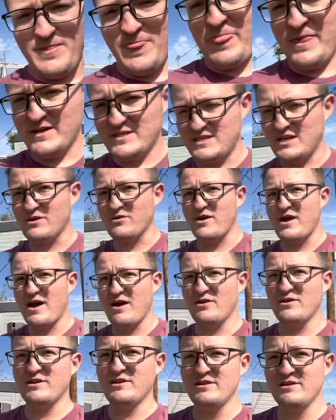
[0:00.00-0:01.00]
stick
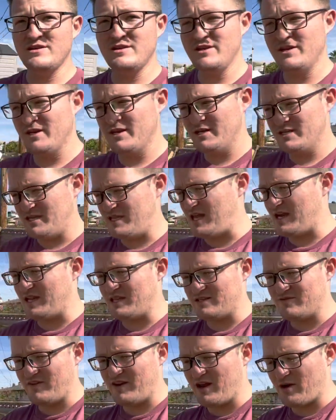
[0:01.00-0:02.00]
around the end of
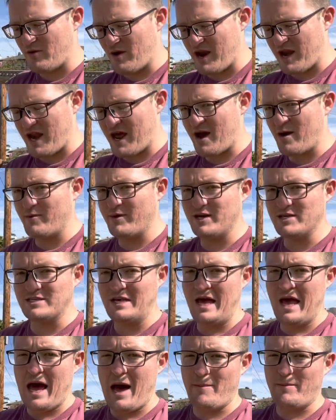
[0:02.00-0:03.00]
this video right now because
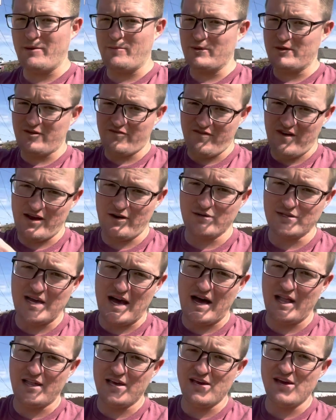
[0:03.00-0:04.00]
I'm going to put the final
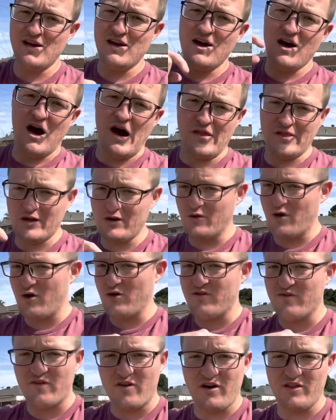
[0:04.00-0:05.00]
tally on the growth
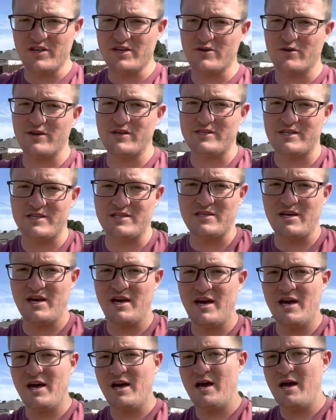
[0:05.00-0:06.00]
for all the tortoises.
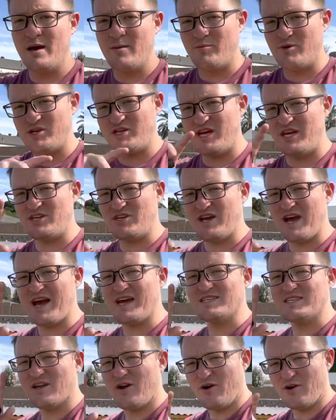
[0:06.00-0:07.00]
Appreciate you
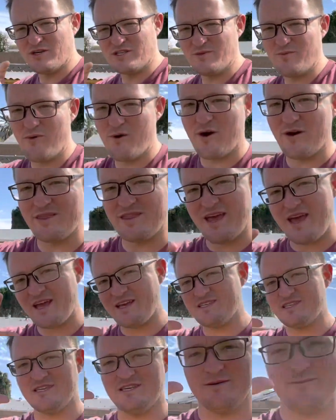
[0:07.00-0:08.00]
guys and all your support. Thanks.